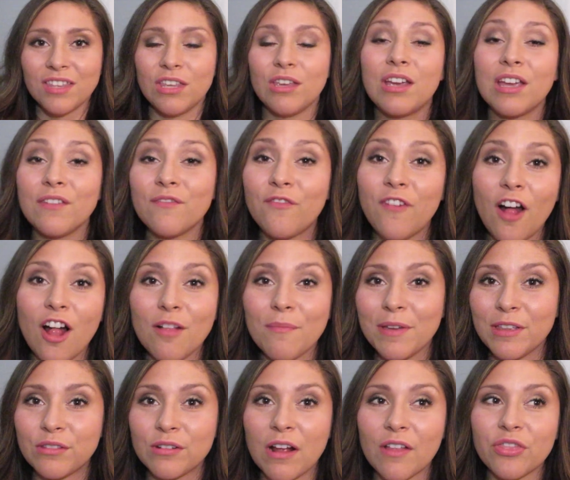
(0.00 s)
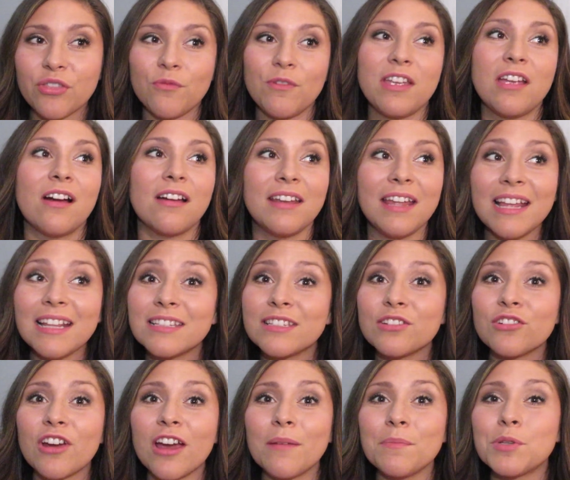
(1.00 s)
You can follow me throughout the week on
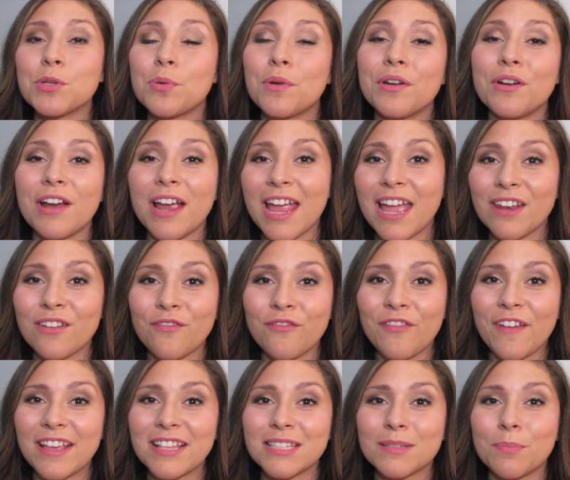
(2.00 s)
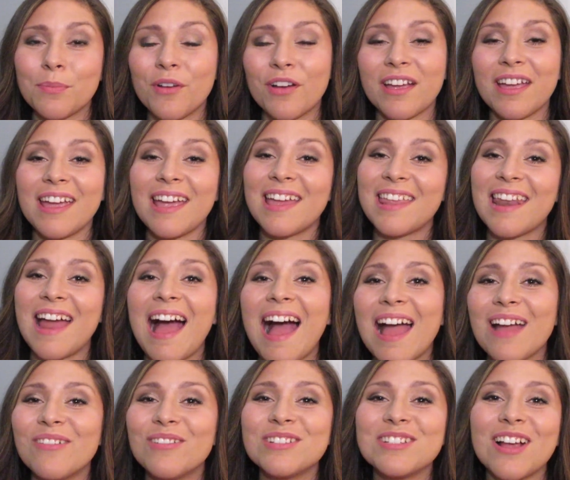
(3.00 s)
Instagram, Twitter, and Facebook, and
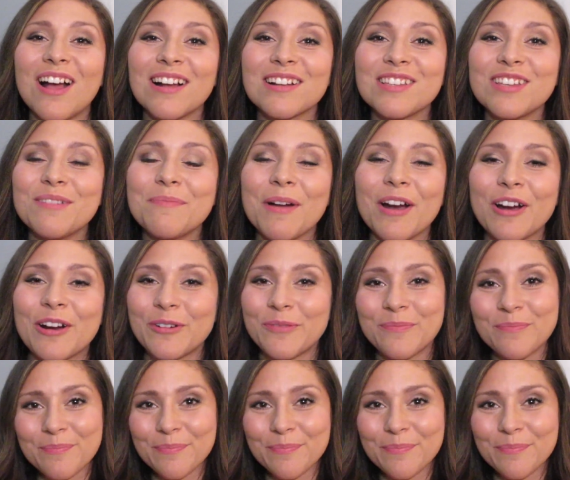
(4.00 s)
I will talk to you tomorrow.